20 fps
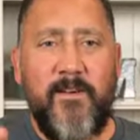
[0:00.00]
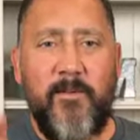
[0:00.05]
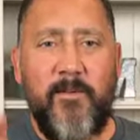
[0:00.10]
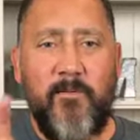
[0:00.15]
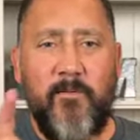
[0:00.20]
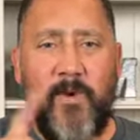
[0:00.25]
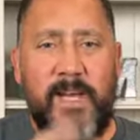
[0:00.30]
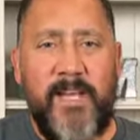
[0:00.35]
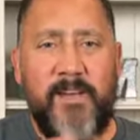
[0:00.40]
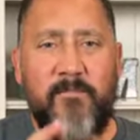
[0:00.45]

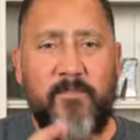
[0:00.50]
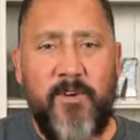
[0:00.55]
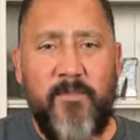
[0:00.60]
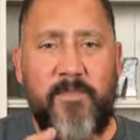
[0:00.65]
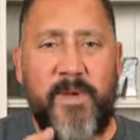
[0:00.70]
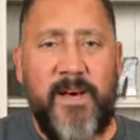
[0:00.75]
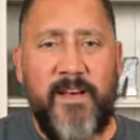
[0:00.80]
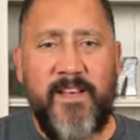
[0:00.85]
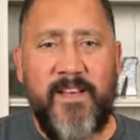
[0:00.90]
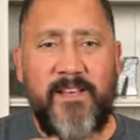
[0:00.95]
when
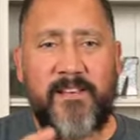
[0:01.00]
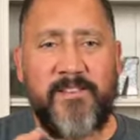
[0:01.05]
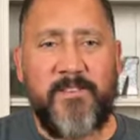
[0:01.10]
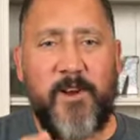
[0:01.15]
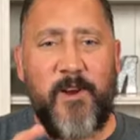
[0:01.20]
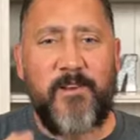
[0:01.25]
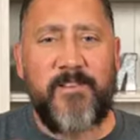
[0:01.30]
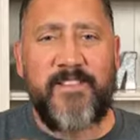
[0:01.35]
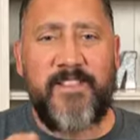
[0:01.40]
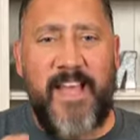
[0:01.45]
rebellion
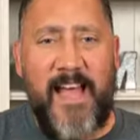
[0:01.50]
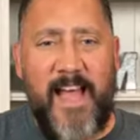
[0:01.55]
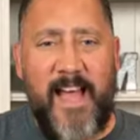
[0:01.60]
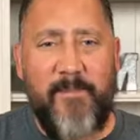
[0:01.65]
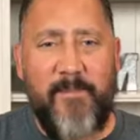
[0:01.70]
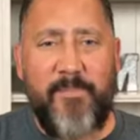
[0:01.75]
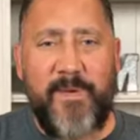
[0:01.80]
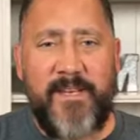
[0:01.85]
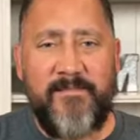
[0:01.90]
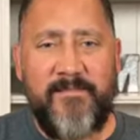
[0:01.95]
starts to
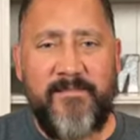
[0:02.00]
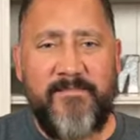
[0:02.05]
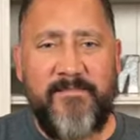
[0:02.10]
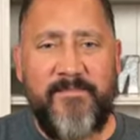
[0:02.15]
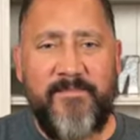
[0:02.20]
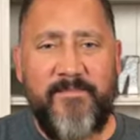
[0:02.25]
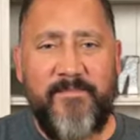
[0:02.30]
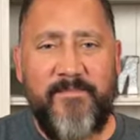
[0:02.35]
happen